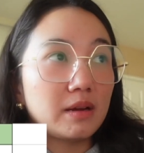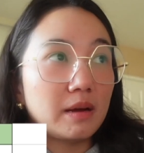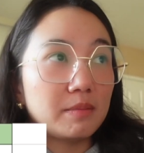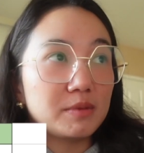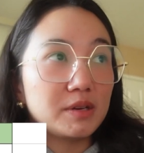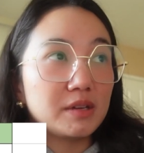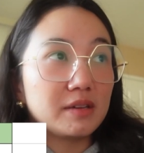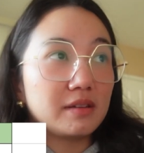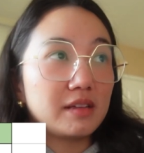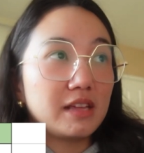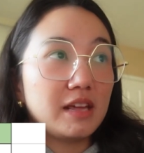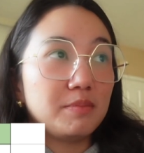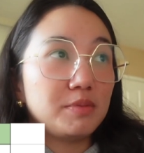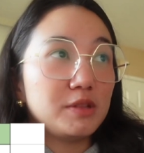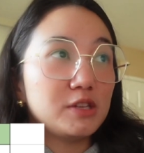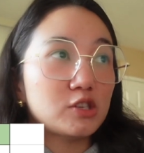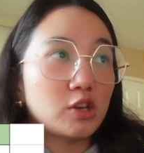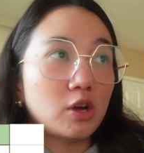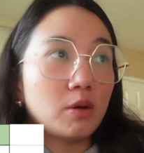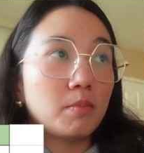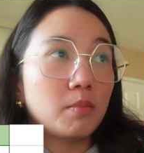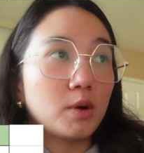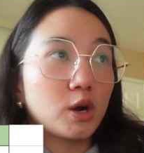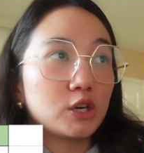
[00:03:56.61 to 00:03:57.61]
I'm gonna keep these
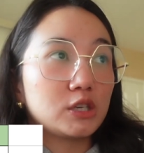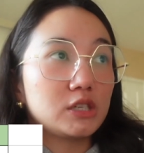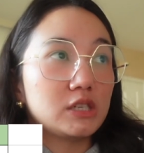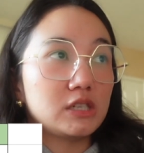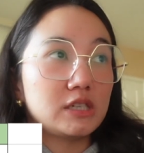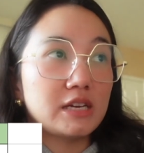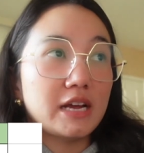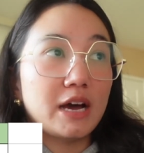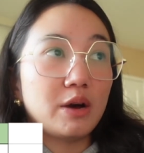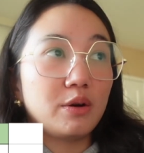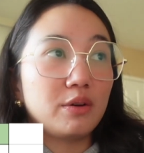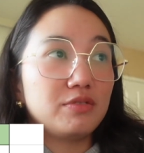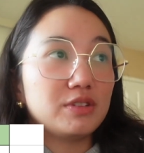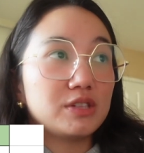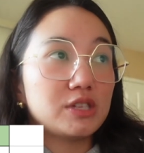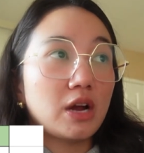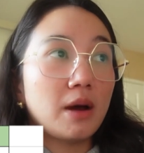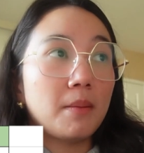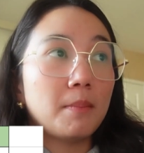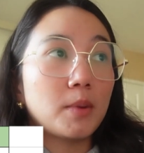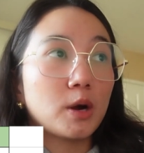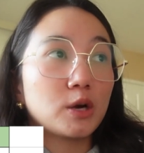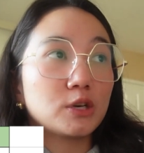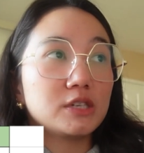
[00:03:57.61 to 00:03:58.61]
all marked as now. If it's
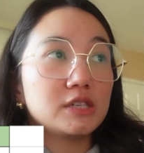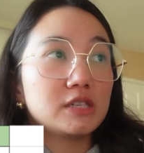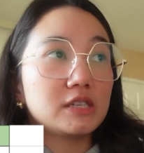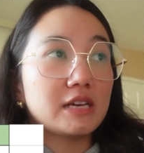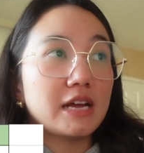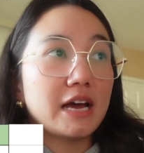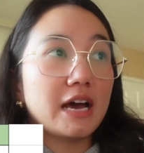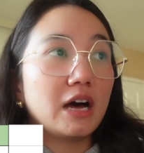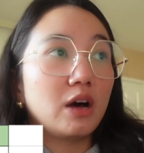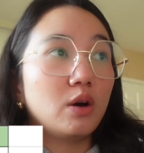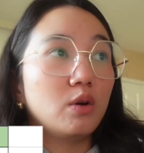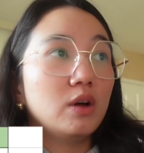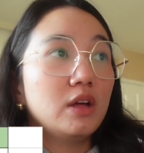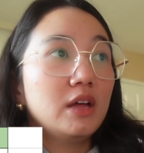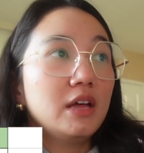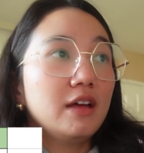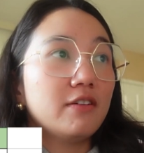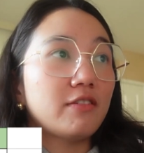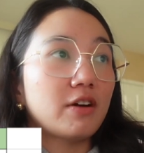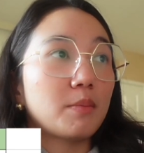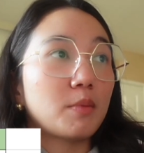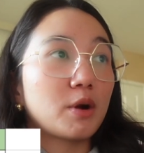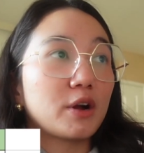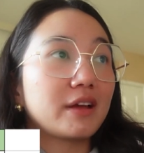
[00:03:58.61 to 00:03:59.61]
not marked as now,
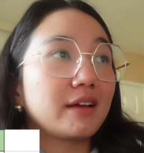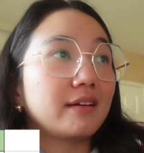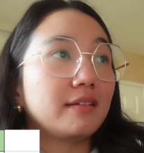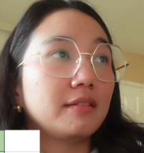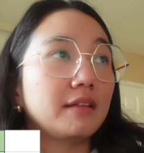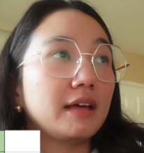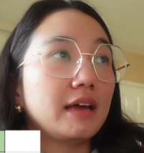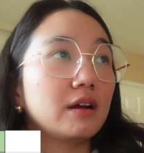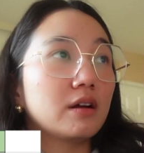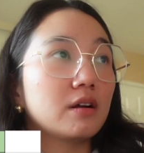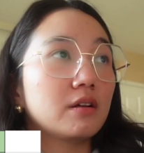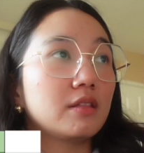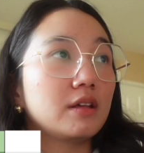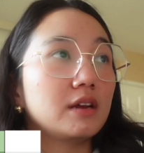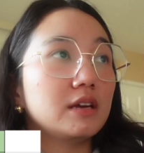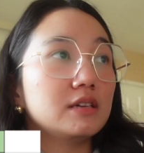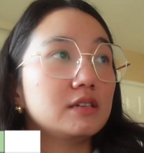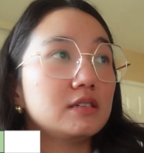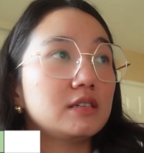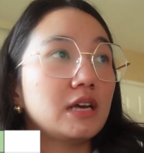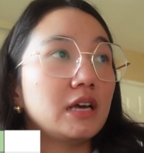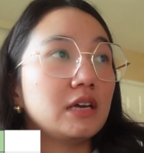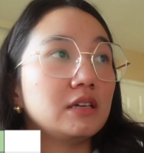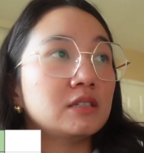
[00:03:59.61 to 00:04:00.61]
if I mark it later, then it
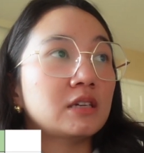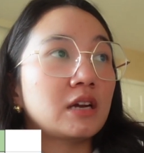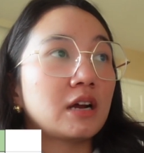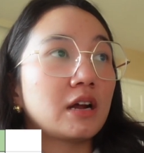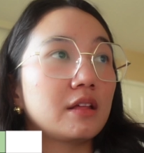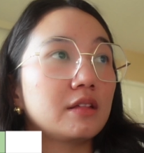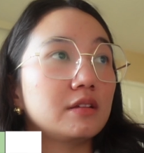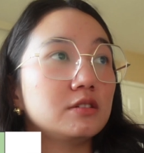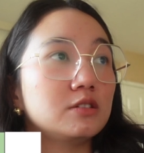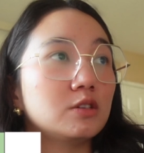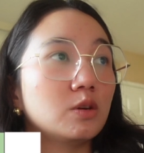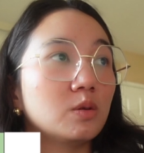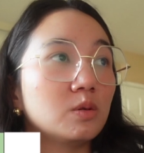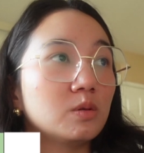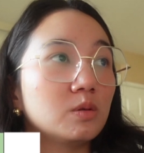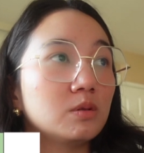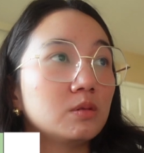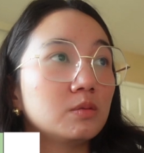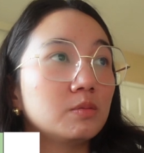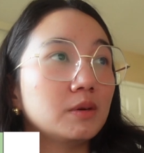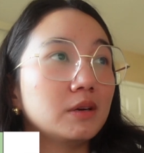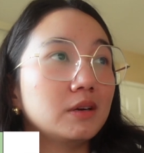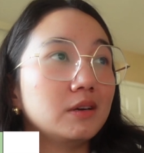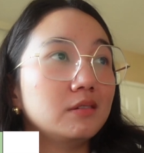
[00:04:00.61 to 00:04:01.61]
takes it the total,
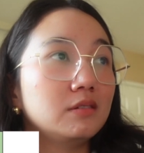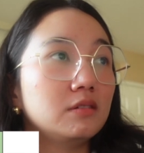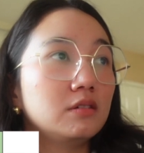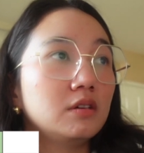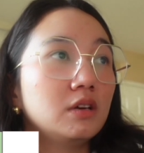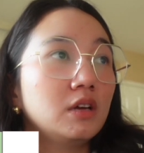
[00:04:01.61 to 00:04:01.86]
but